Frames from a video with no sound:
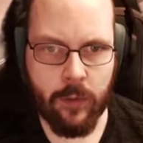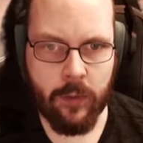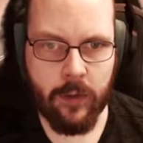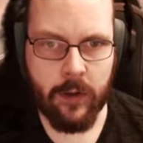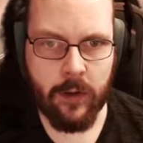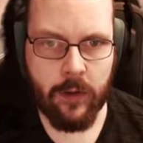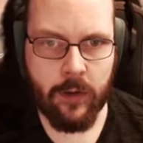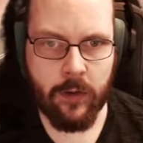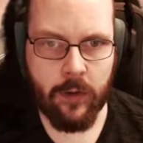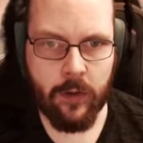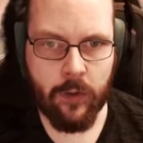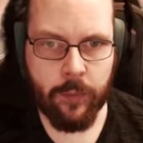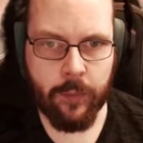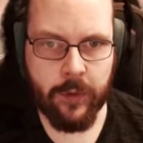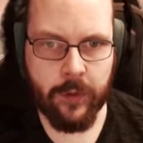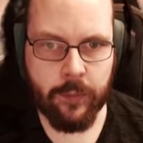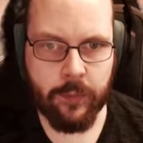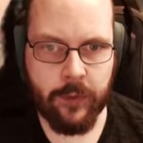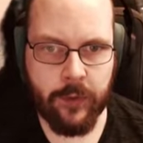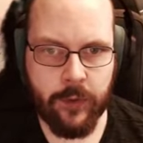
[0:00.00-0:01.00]
Come on,
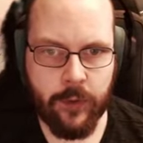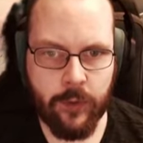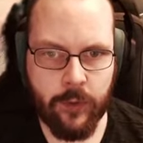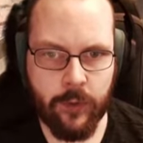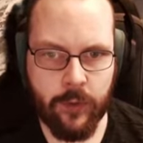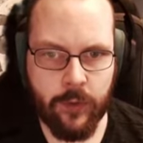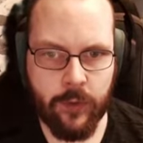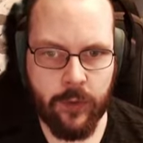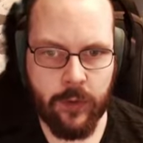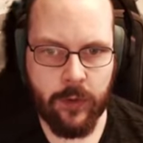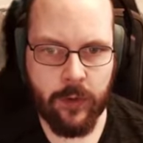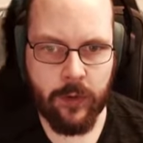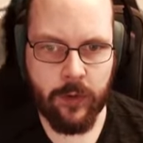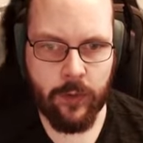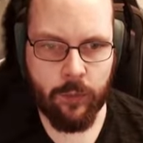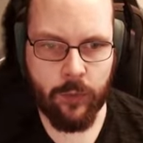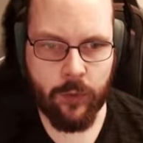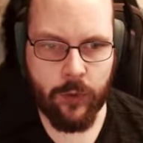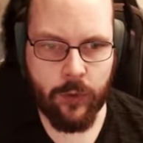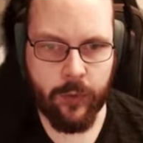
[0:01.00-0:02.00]
open up the door.
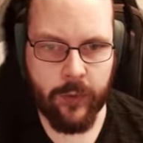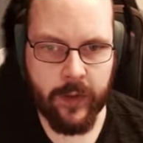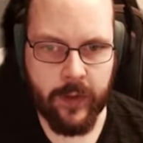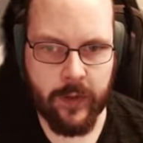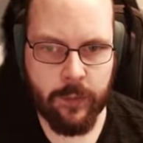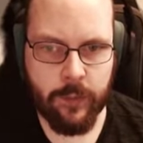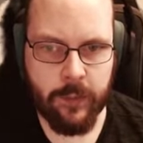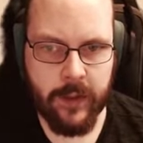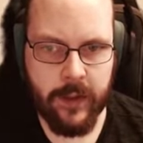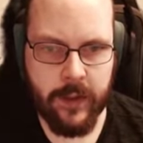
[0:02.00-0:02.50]
More quickly,